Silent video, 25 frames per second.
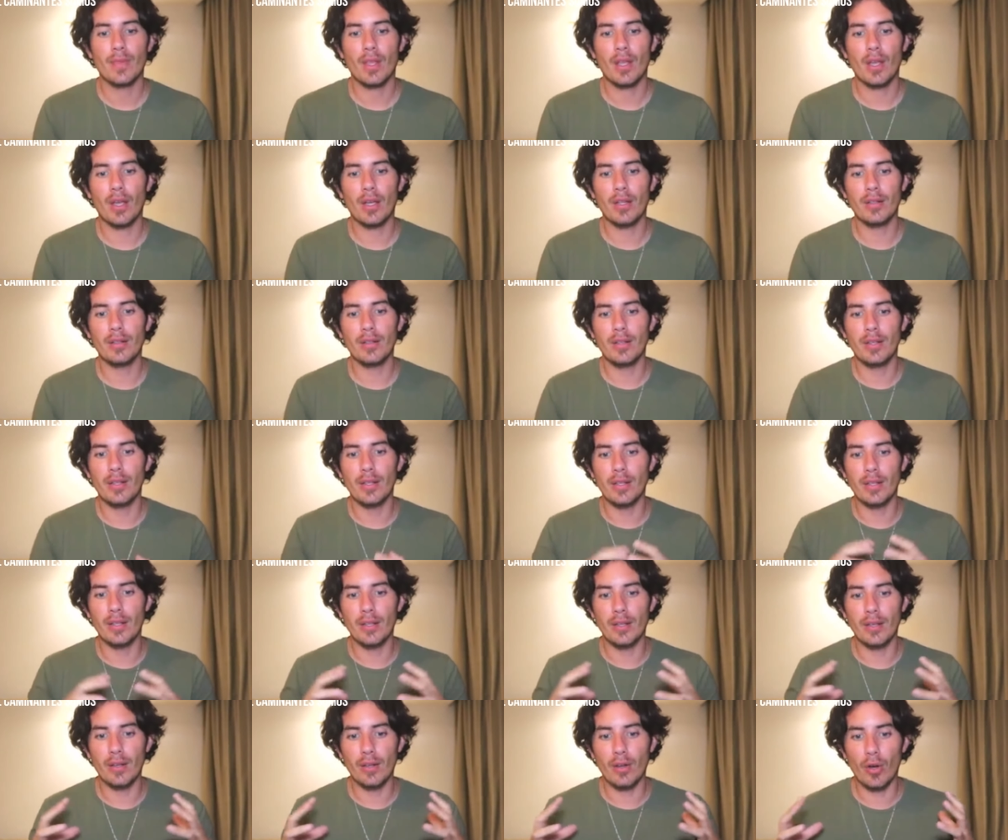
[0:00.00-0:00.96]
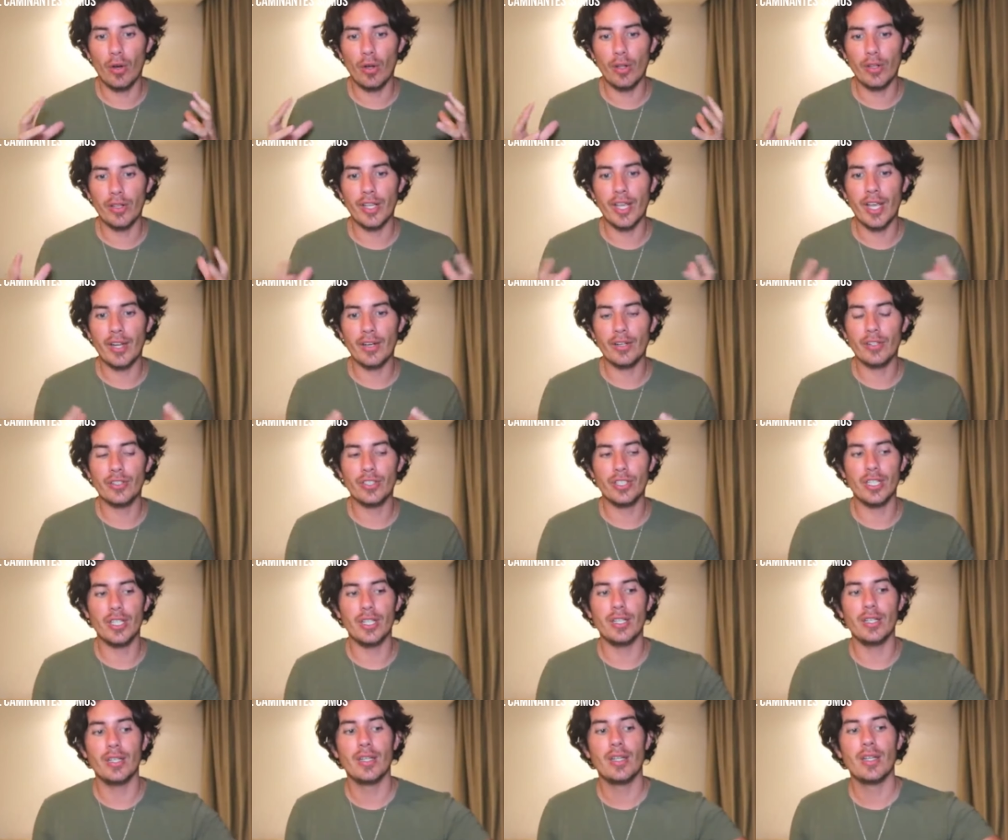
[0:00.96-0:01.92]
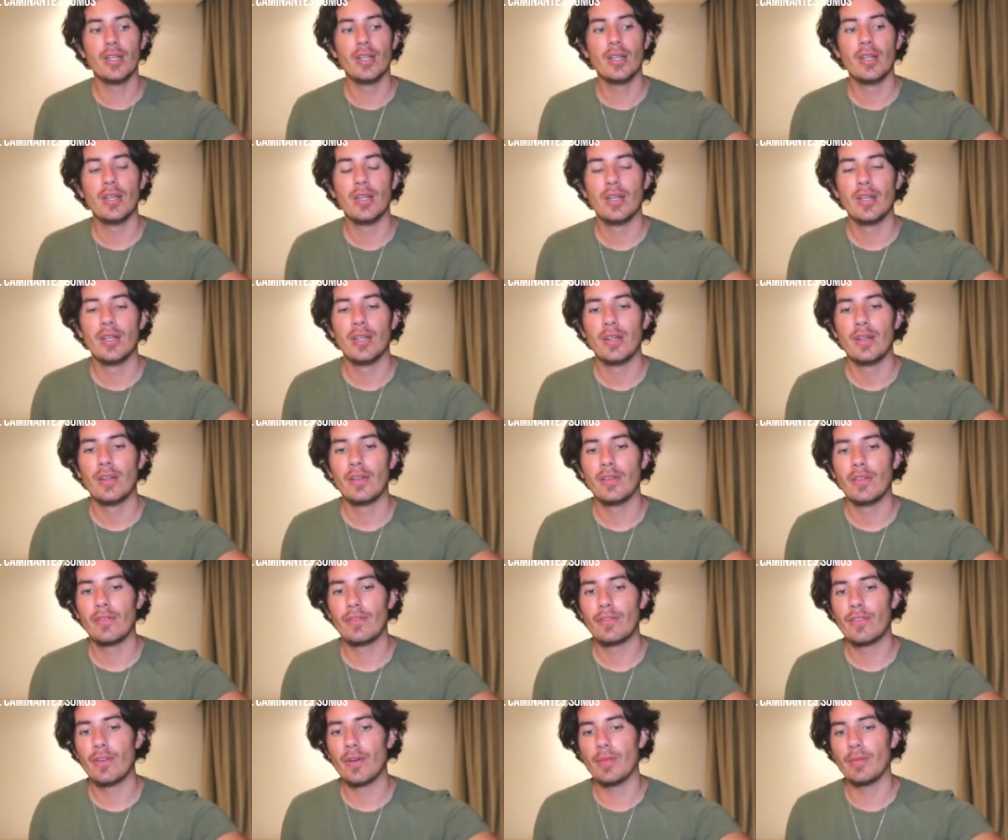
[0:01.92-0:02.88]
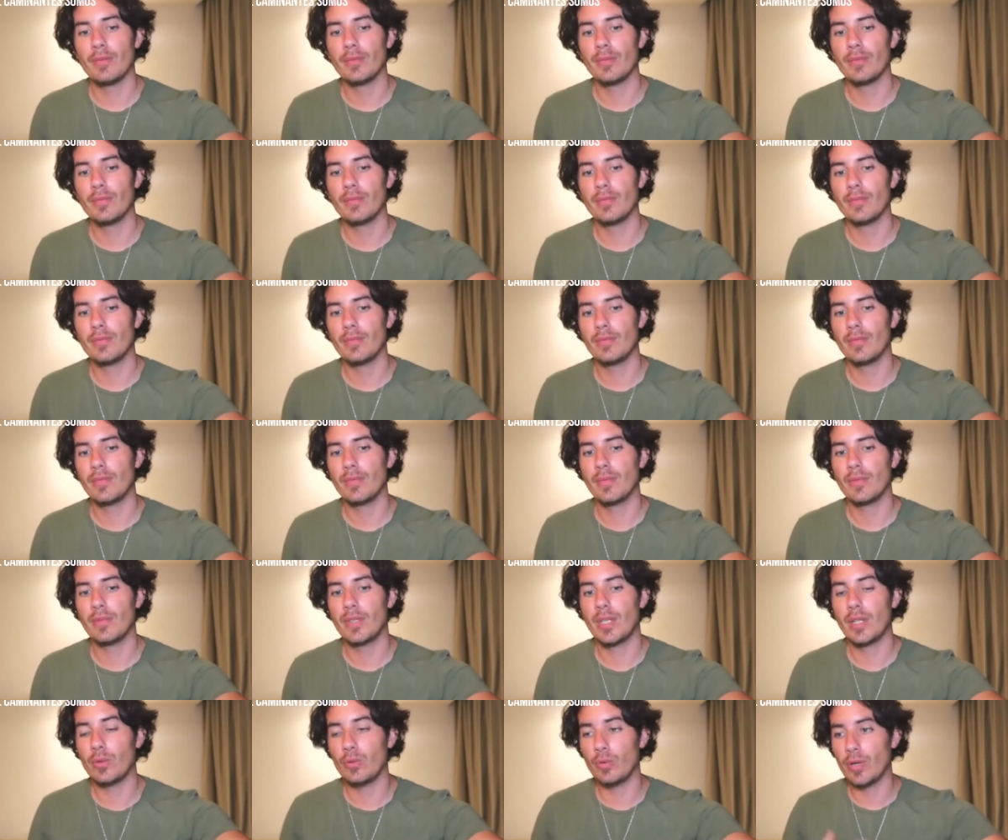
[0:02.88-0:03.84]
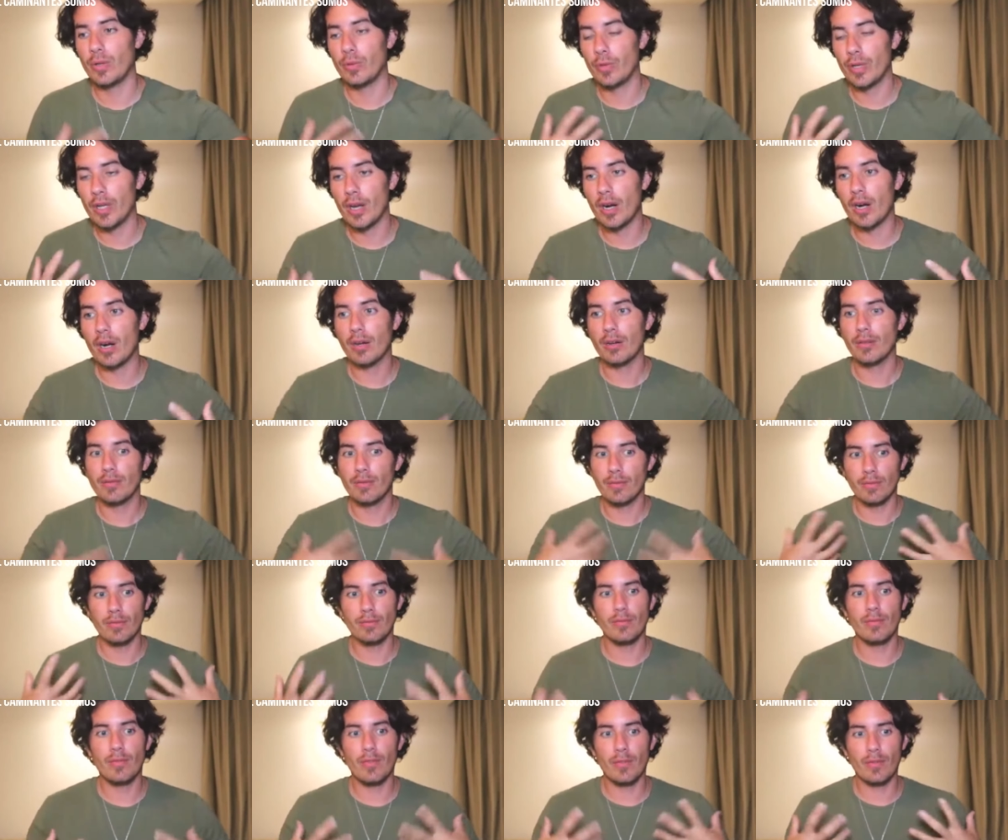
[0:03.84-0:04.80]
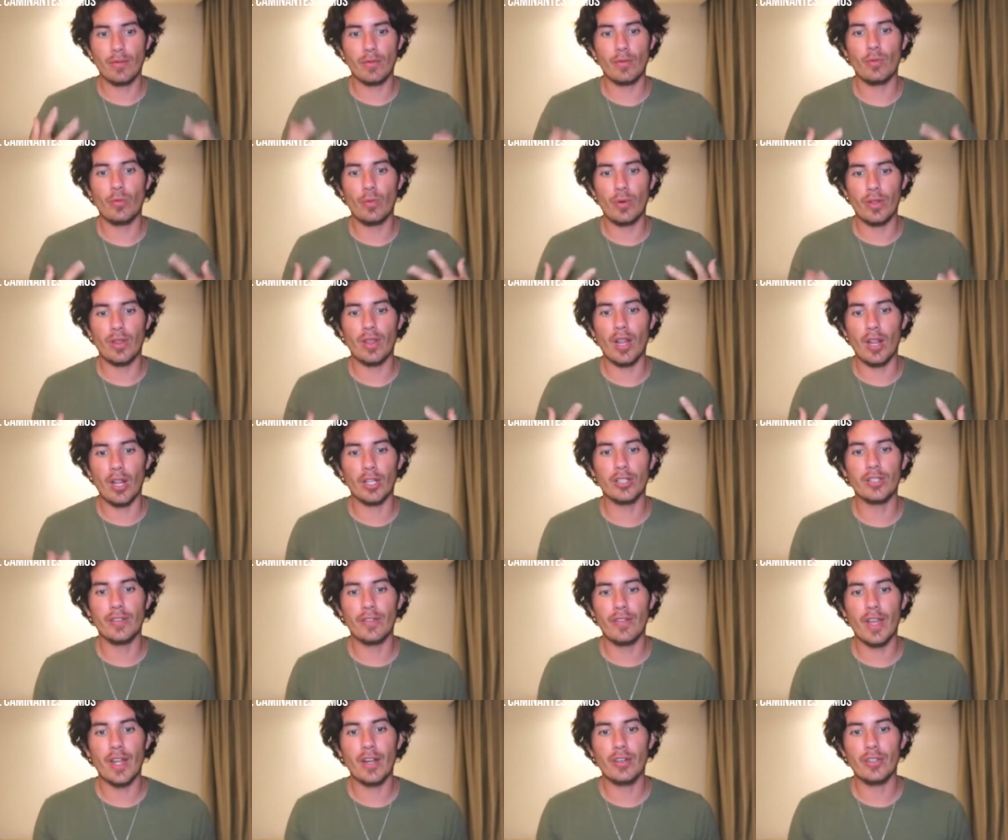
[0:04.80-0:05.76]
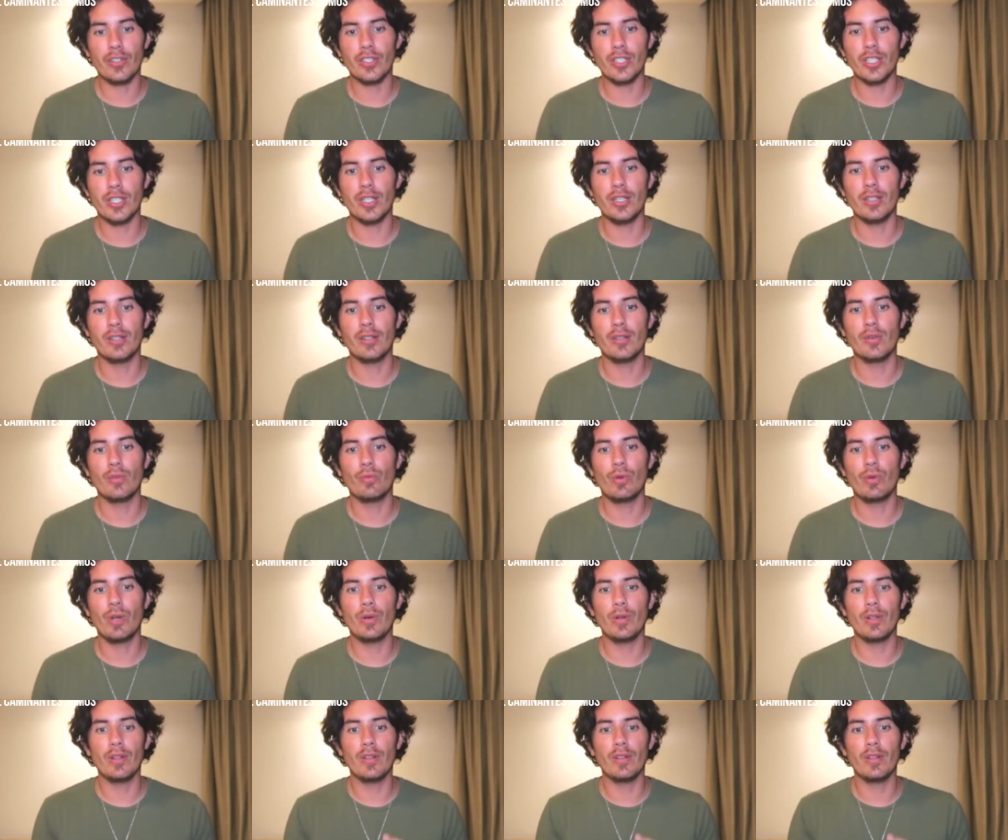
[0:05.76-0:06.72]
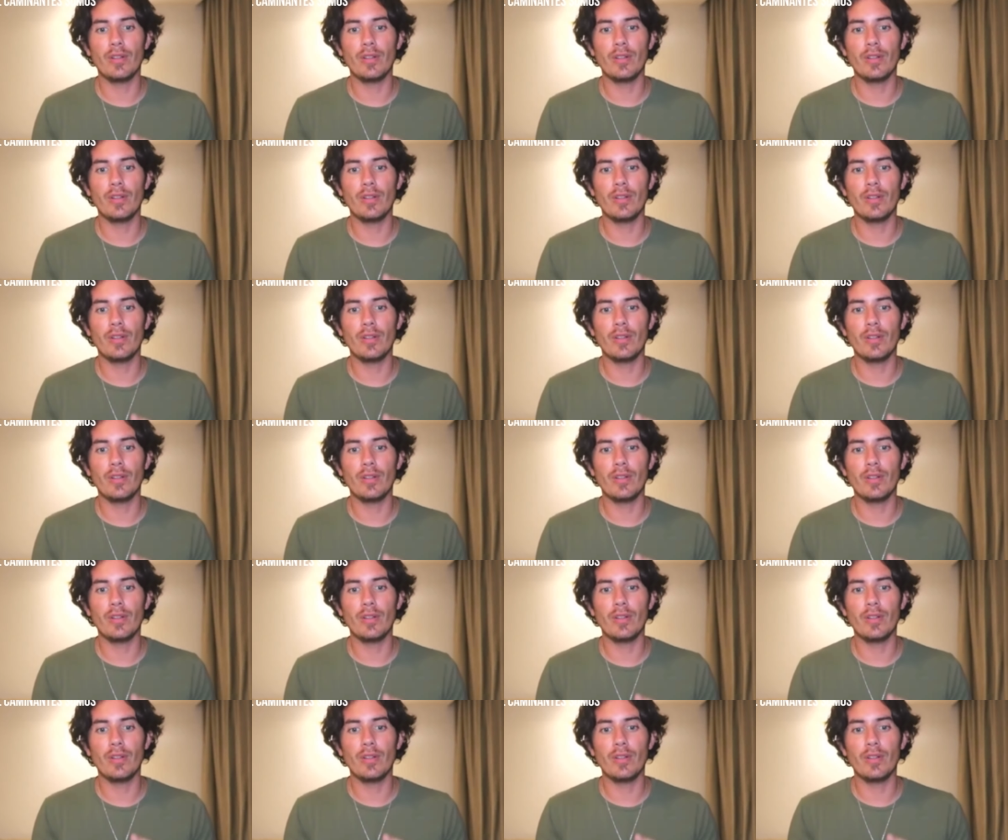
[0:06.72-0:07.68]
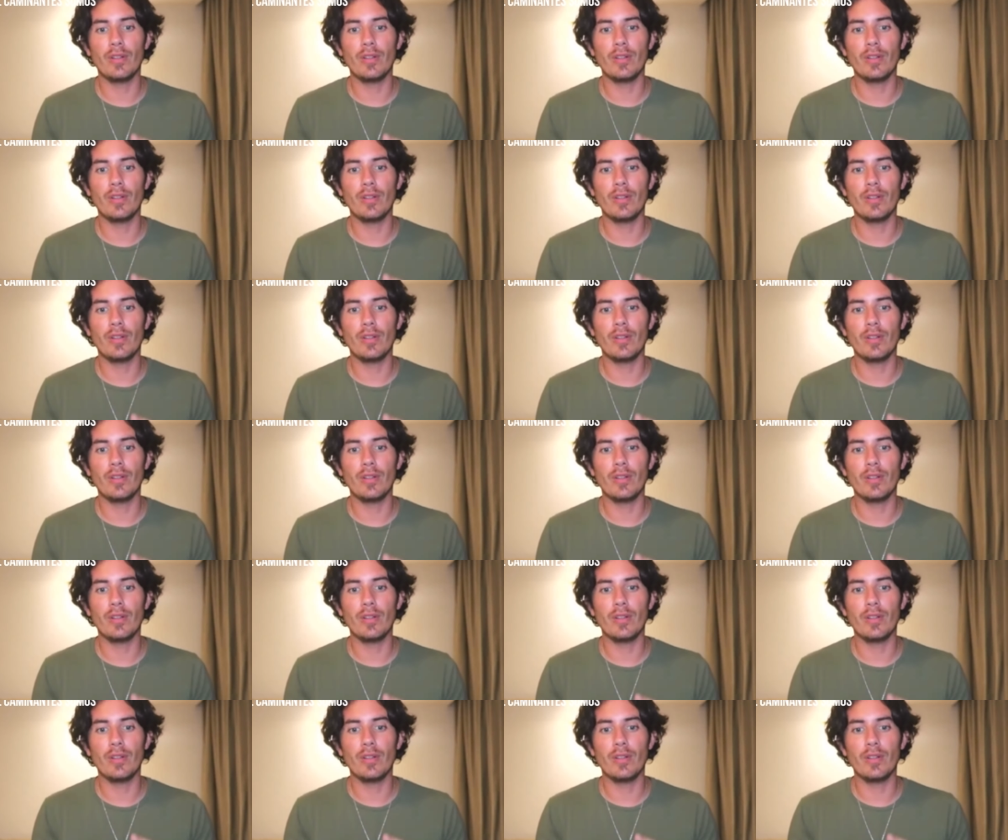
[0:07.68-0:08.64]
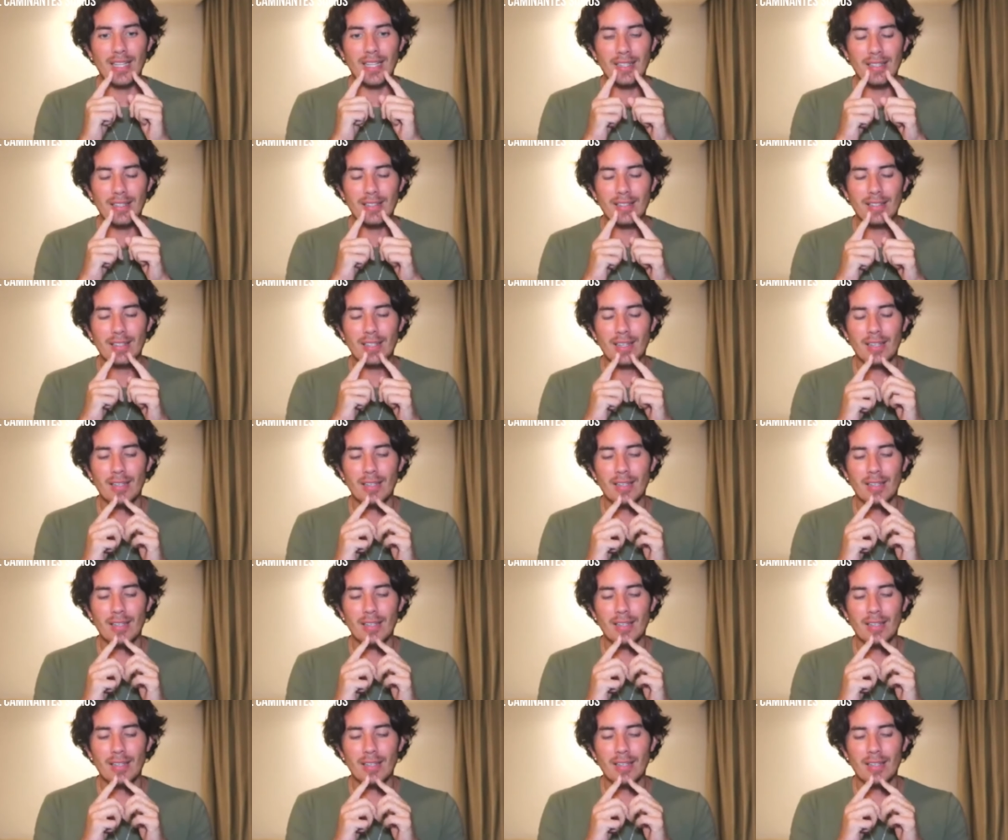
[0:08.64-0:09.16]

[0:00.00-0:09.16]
And all the energy from that, when we are with a lot of energy, we will feel it vibrating, that